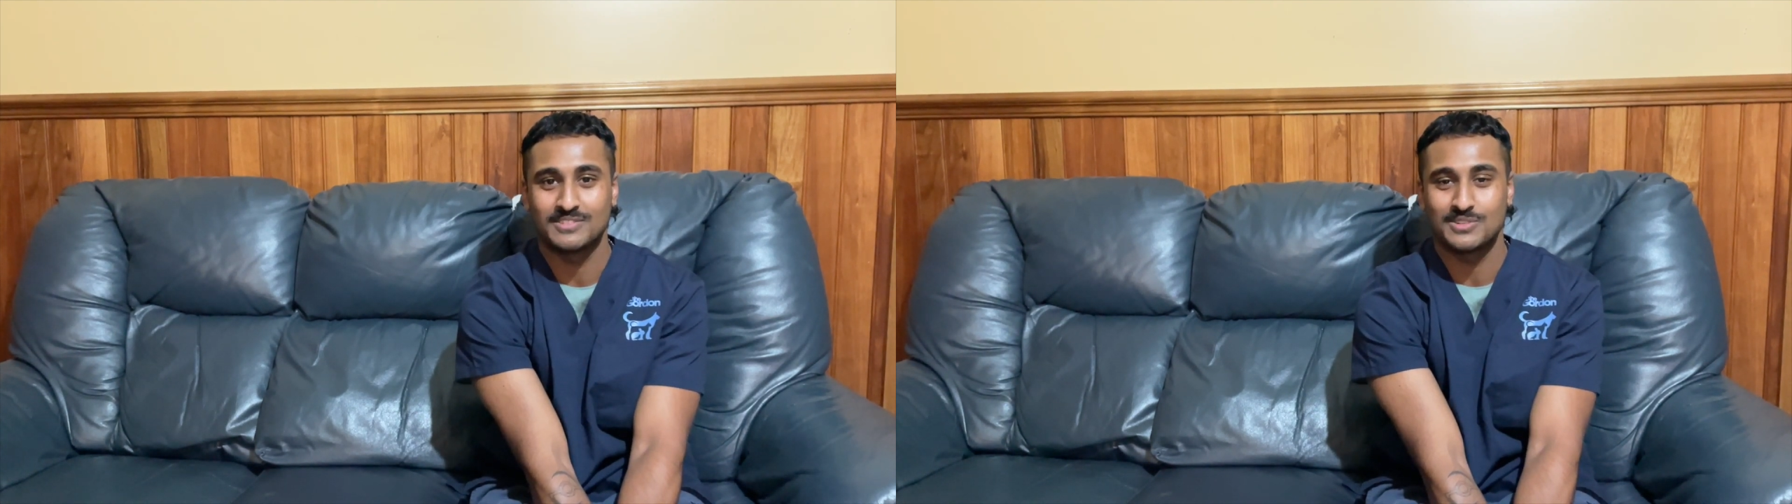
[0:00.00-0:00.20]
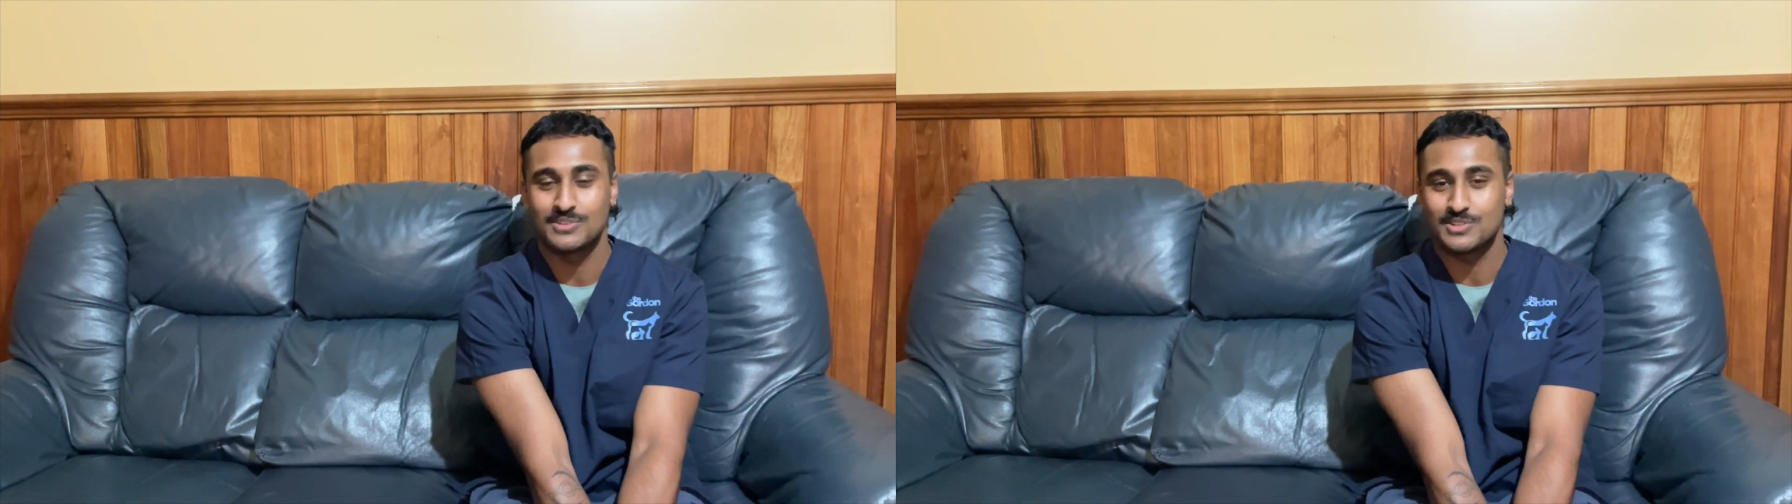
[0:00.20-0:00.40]

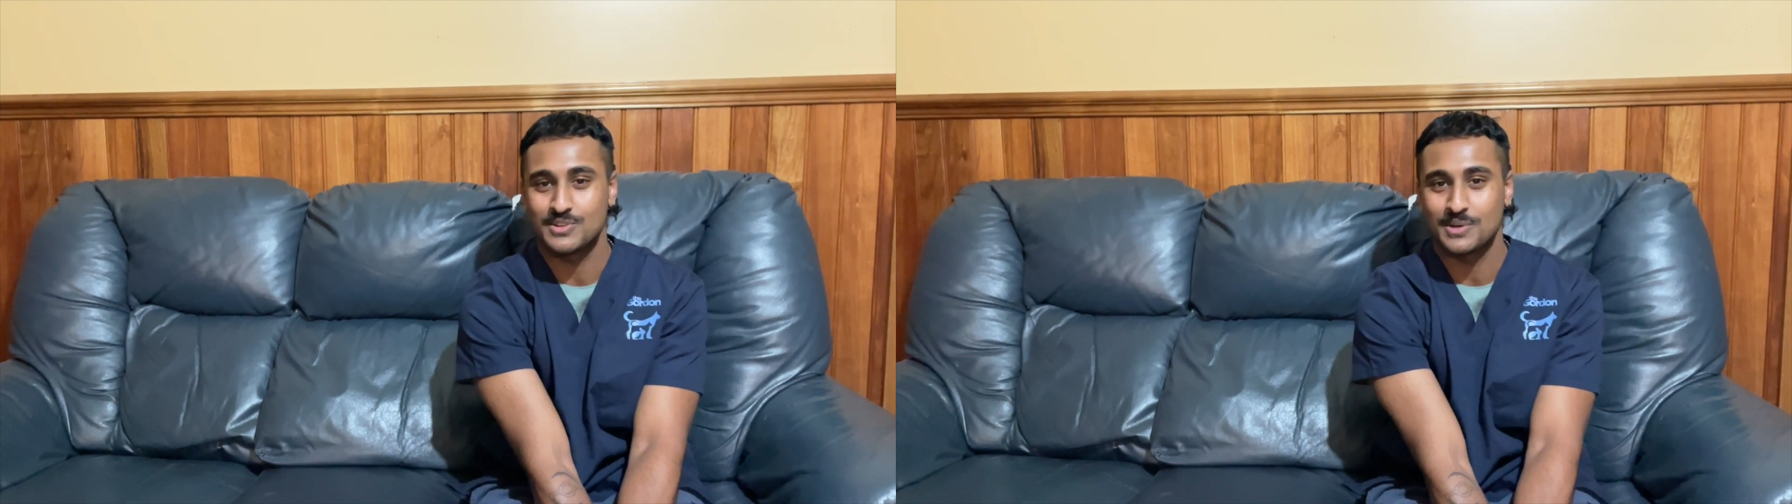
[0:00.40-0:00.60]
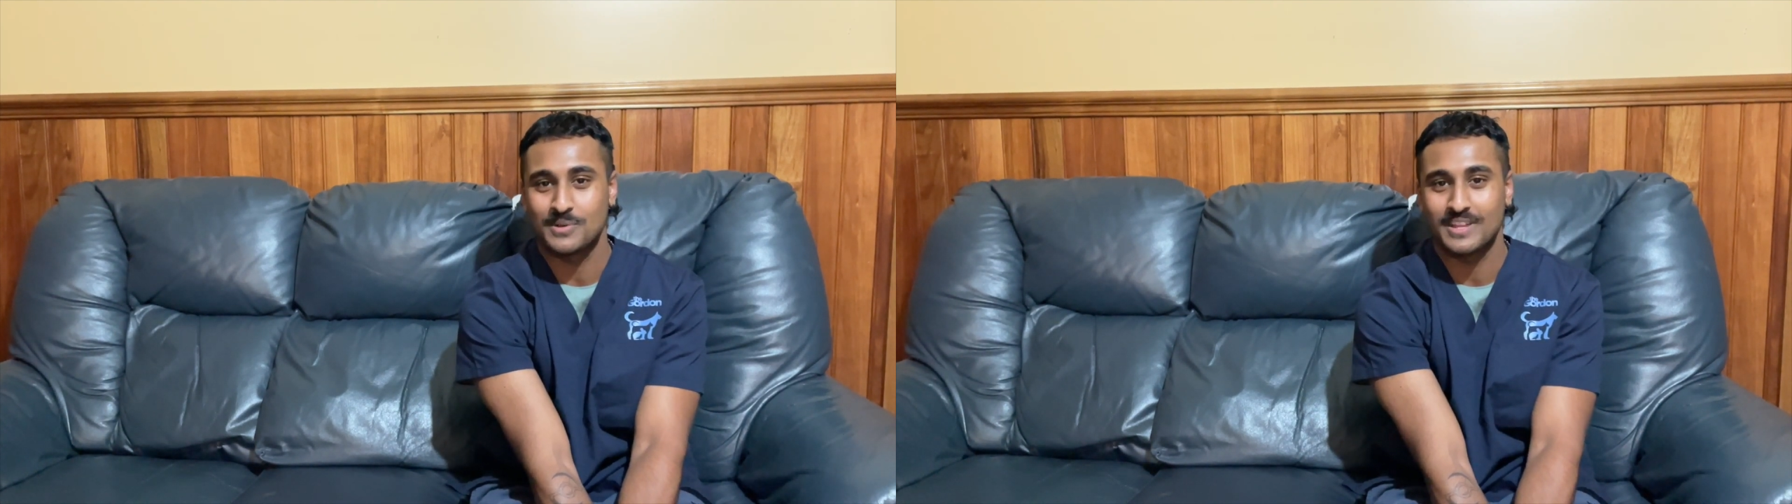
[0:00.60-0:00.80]
do the
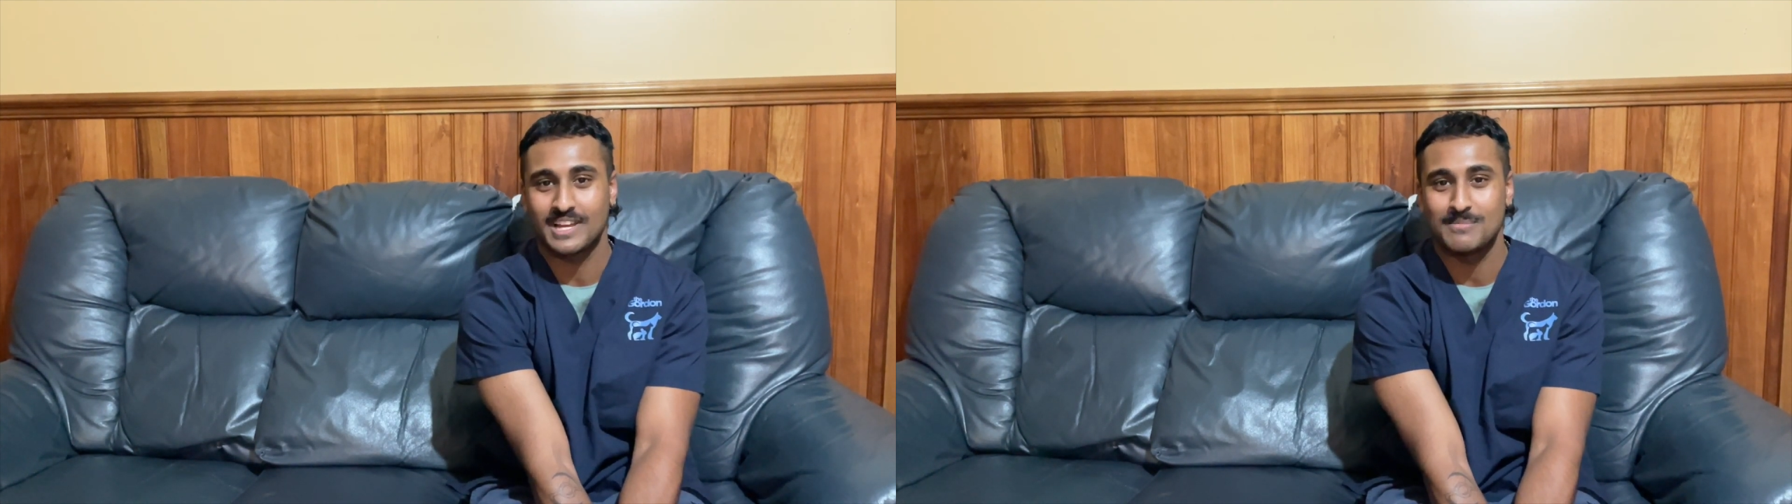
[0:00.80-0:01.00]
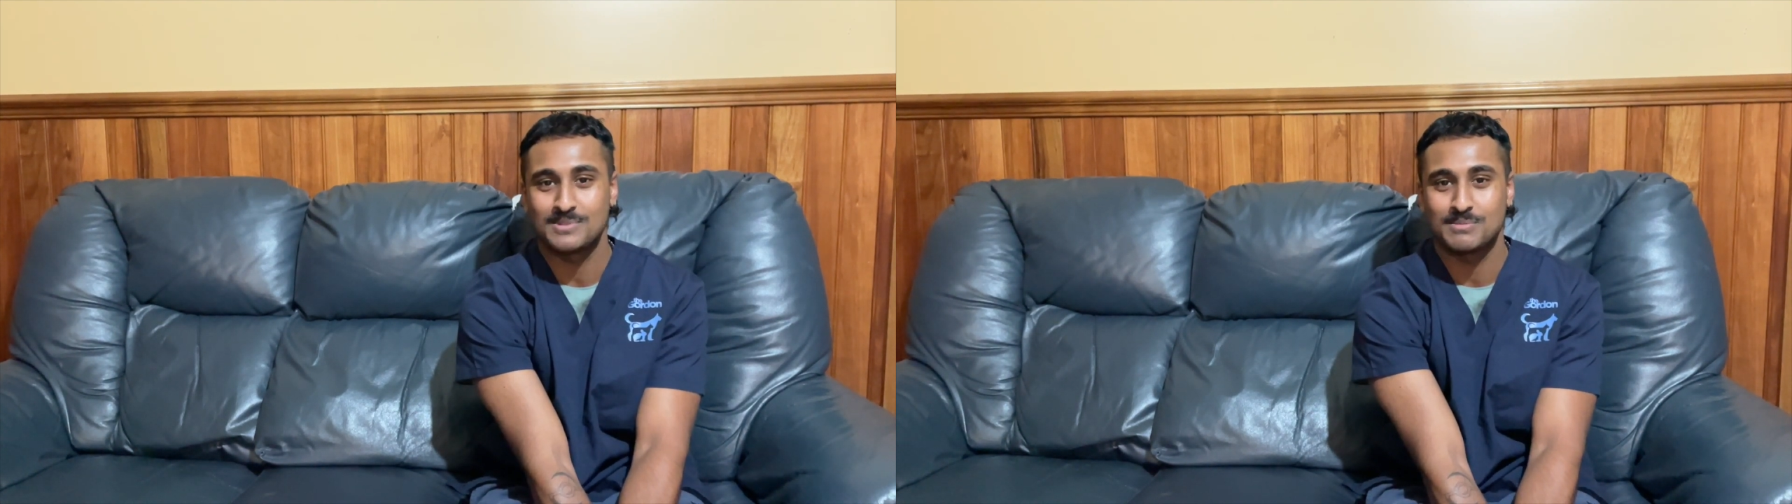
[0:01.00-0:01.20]
trick when it
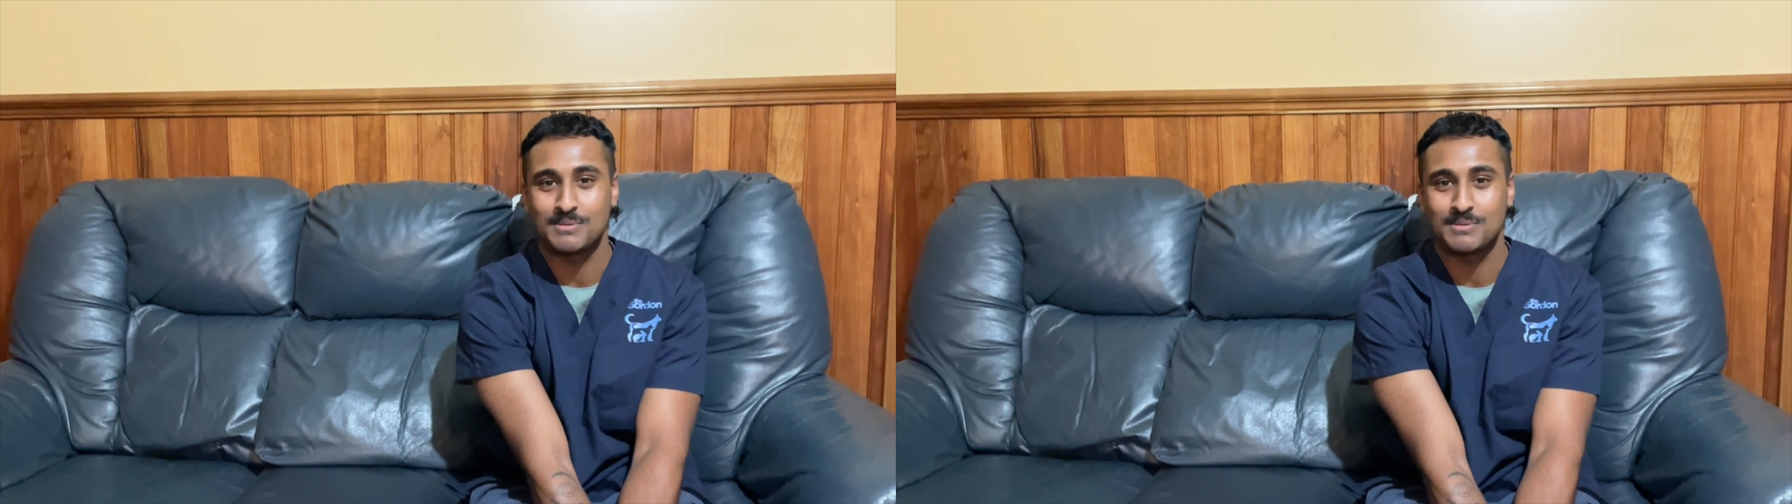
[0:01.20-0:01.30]
comes to